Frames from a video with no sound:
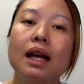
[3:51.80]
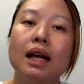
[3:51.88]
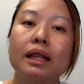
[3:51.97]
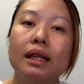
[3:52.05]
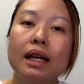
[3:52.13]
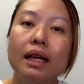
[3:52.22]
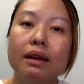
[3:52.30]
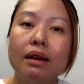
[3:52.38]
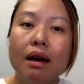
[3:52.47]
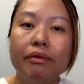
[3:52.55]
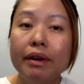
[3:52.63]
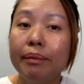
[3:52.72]

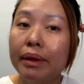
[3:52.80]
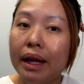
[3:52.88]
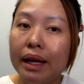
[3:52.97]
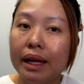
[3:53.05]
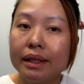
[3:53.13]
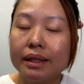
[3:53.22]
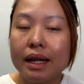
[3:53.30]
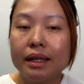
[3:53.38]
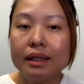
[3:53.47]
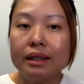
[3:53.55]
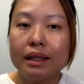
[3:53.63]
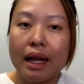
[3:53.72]
The fifth thing is
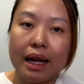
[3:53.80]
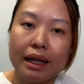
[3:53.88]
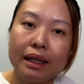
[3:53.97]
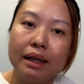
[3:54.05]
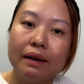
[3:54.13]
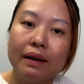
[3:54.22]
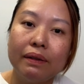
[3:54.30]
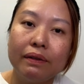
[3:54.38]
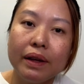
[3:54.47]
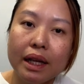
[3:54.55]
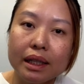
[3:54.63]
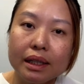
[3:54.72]
understand the
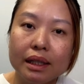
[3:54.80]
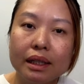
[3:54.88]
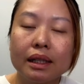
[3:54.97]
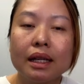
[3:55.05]
fees.